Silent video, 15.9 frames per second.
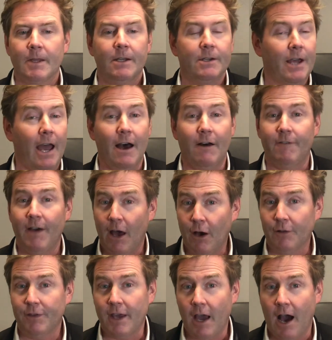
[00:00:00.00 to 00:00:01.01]
to have
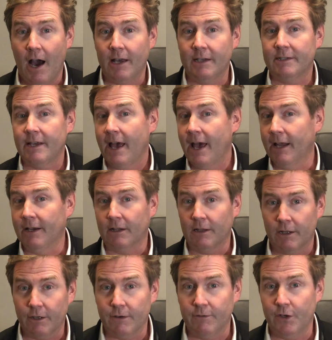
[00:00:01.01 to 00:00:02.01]
healthy eyes and
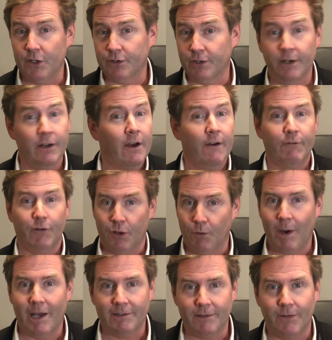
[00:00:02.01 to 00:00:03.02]
clear vision for the
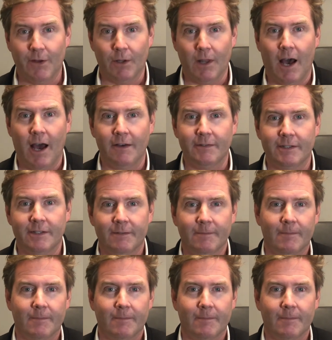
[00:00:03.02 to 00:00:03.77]
rest of their lives.